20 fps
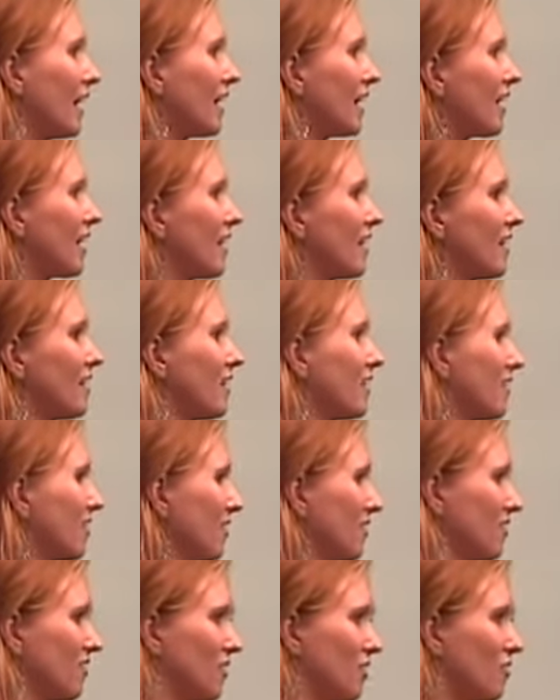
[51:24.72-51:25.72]

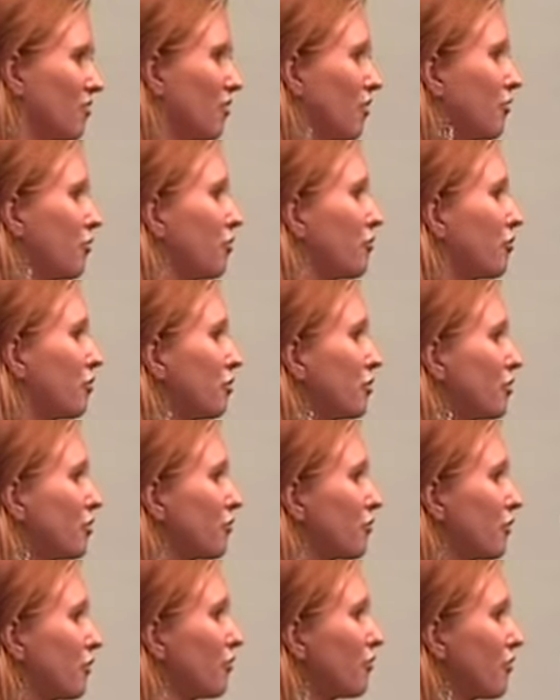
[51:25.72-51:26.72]
And this is a
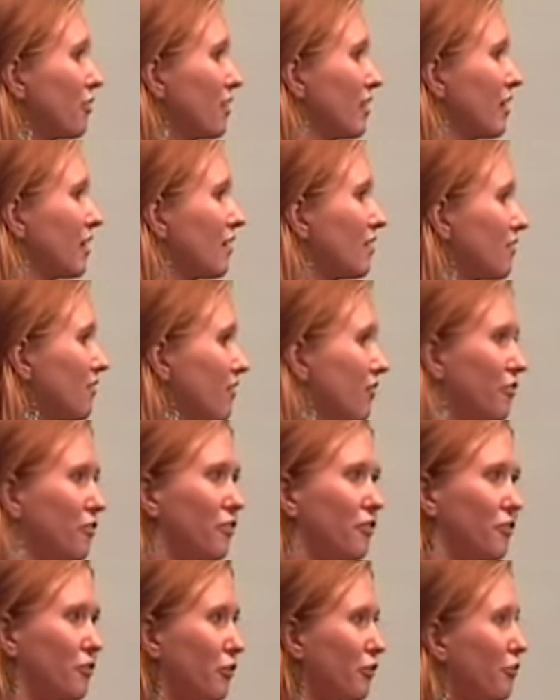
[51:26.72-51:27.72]
university. This
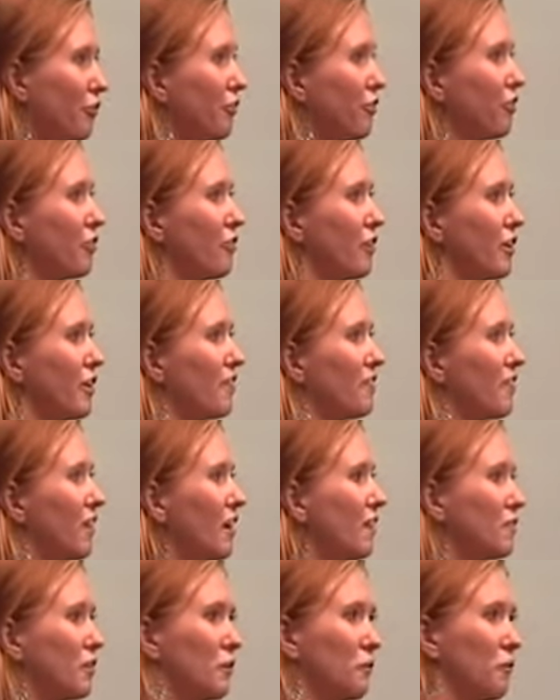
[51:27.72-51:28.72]
is UC Santa
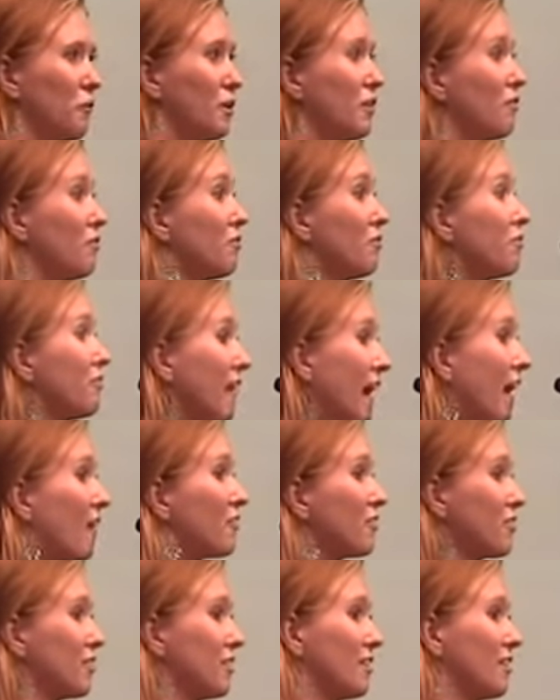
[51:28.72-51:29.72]
Barbara. We
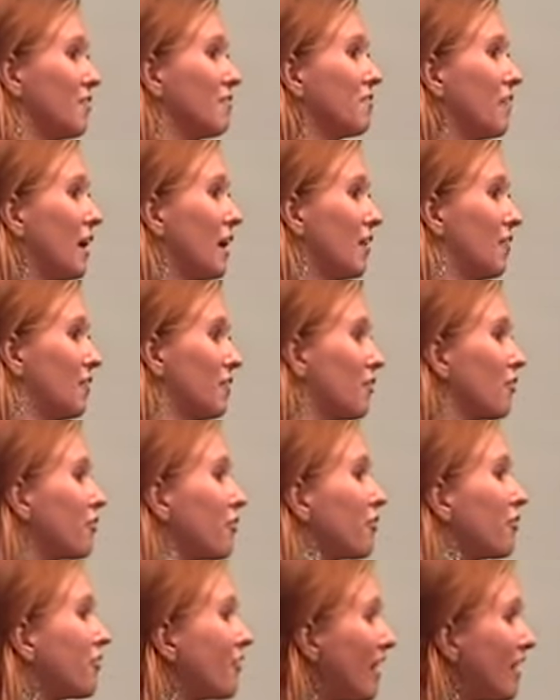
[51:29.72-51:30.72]
founded environmental
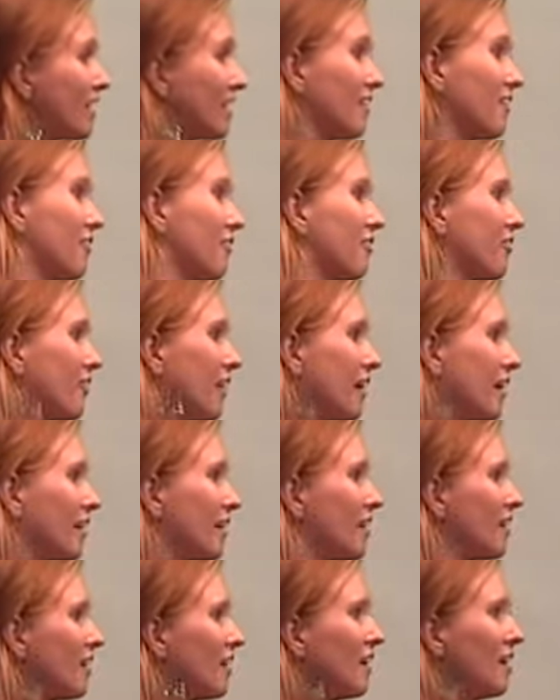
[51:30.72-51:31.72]
studies,
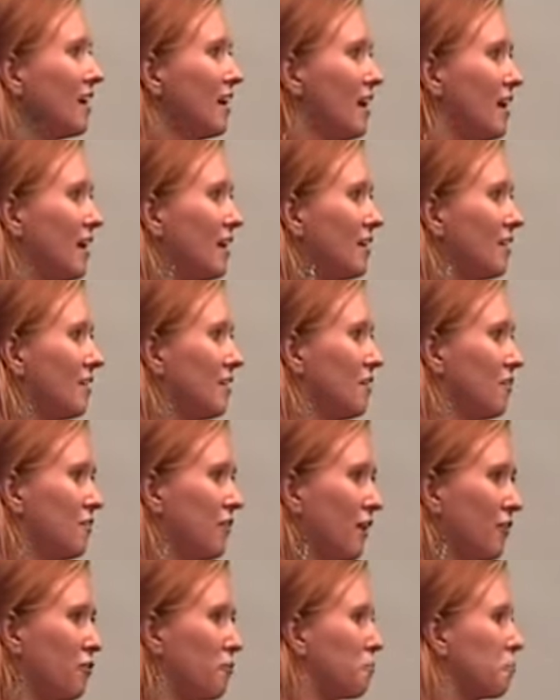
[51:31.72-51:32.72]
like,
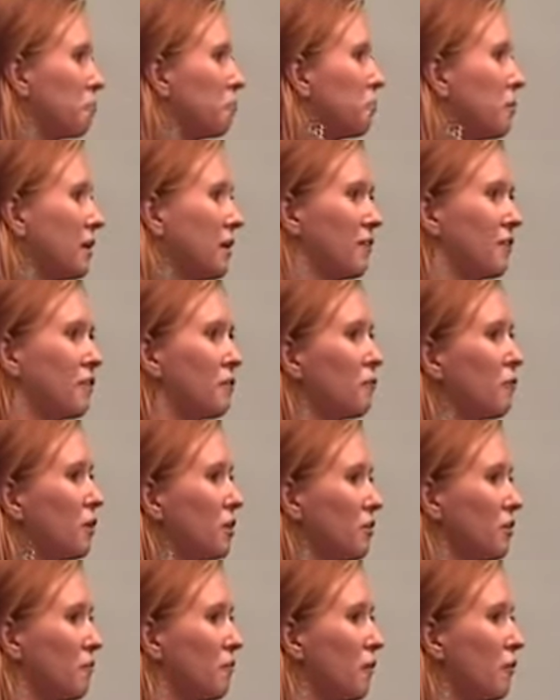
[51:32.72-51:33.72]
and that's becoming
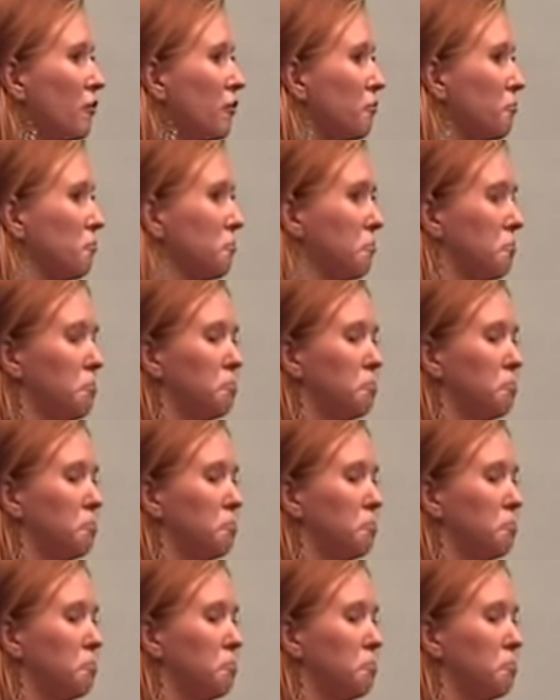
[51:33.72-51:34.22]
one of the most